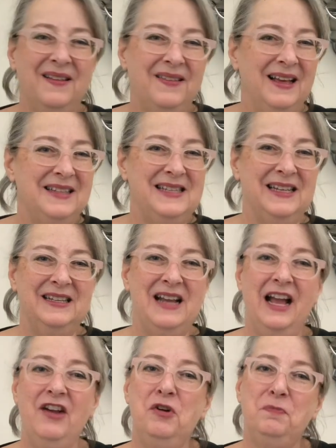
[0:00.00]
That's it.
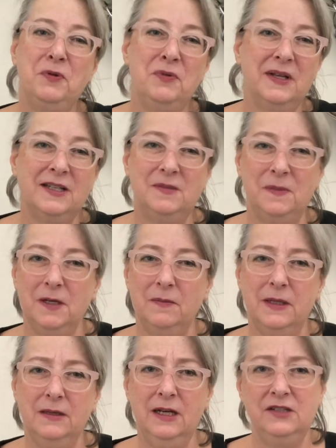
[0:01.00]
I hope you will
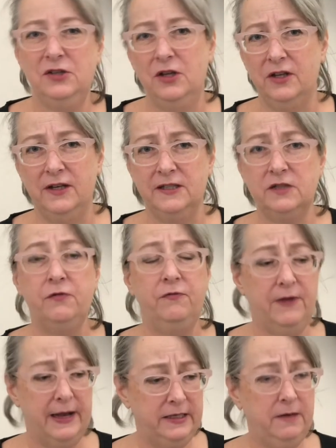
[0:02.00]
experiment. That's all it is.
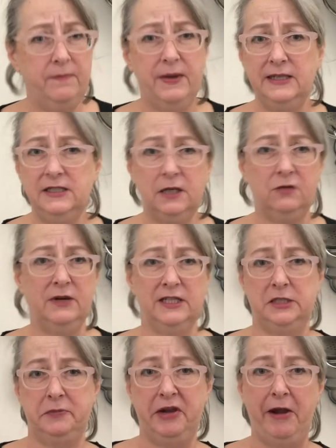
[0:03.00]
Find a basic
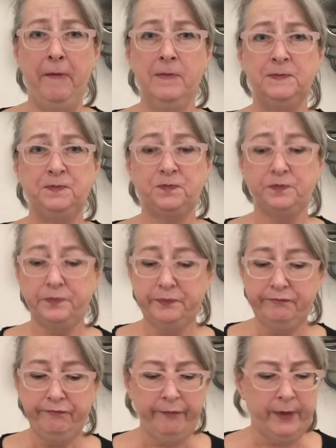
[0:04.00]
recipe
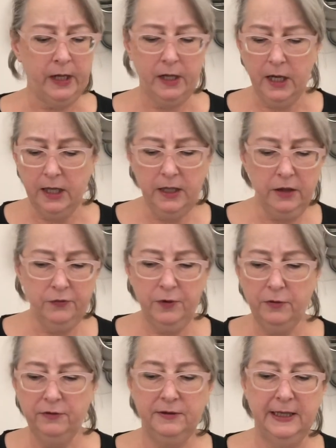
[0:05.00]
and then
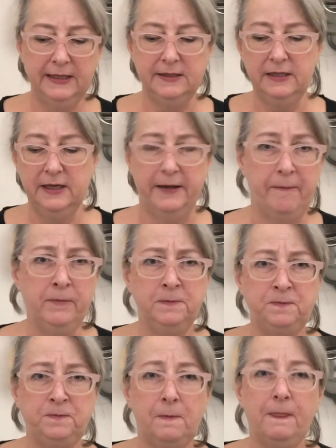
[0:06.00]
throw things in
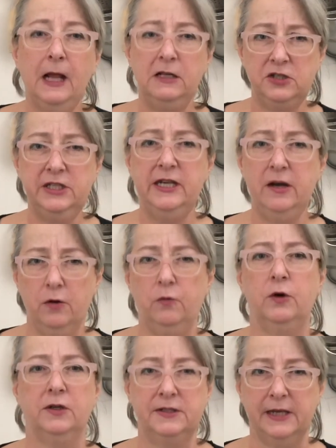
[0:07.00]
and see how it
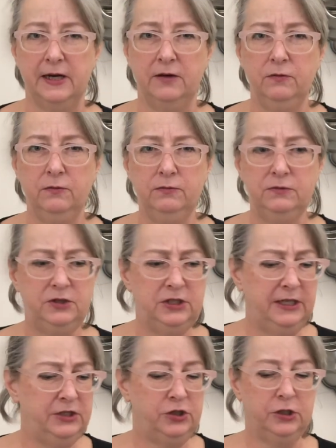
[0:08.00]
works out.
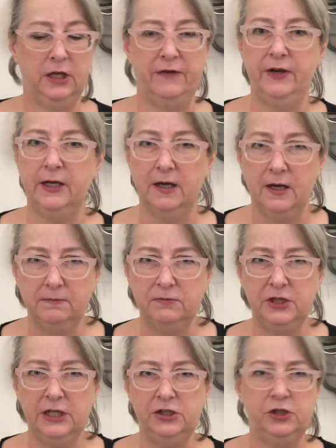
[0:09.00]
Change your leavening up,
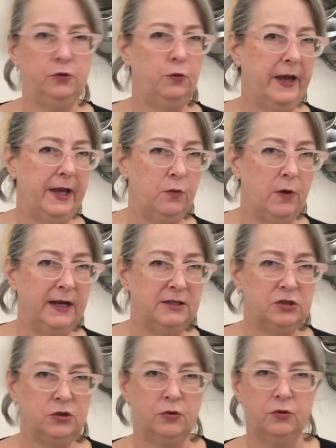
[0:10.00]
change your egg
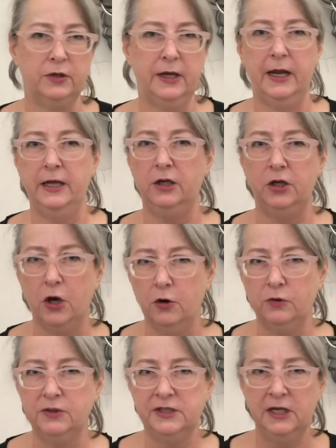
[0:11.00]
whites toward egg
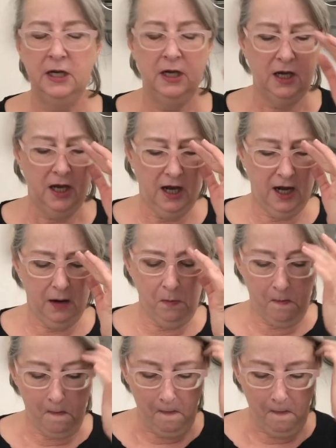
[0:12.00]
yolks, and